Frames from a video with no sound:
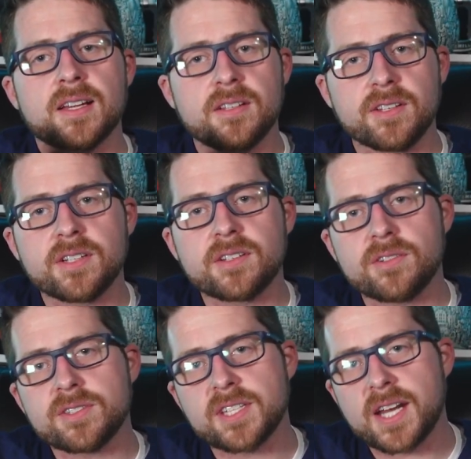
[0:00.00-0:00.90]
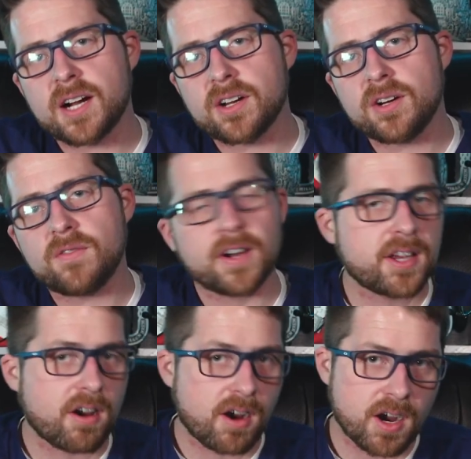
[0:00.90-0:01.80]
clinical scenario
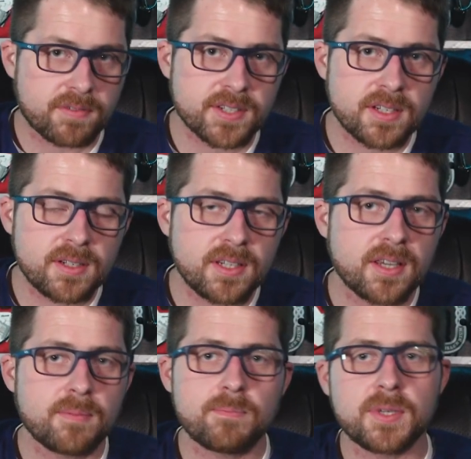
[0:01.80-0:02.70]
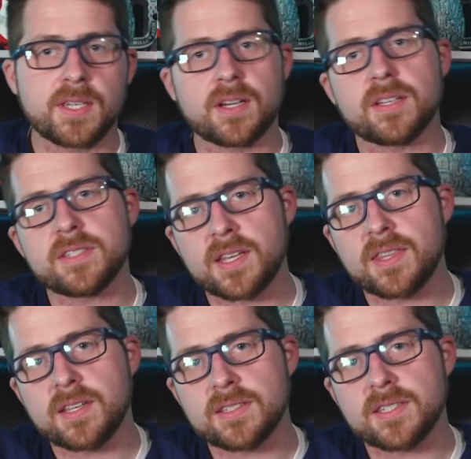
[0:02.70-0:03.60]
very often because I
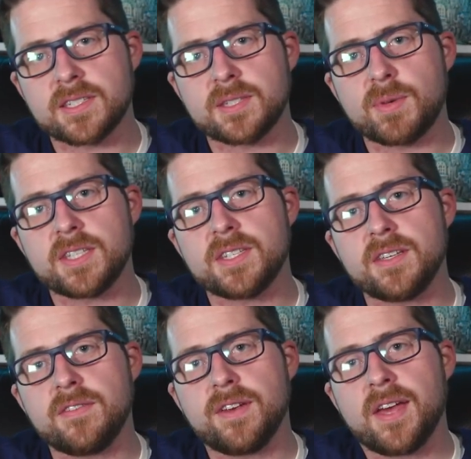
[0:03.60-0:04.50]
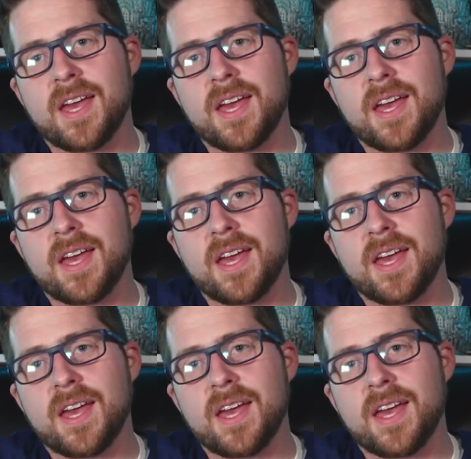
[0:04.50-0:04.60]
think it's expensive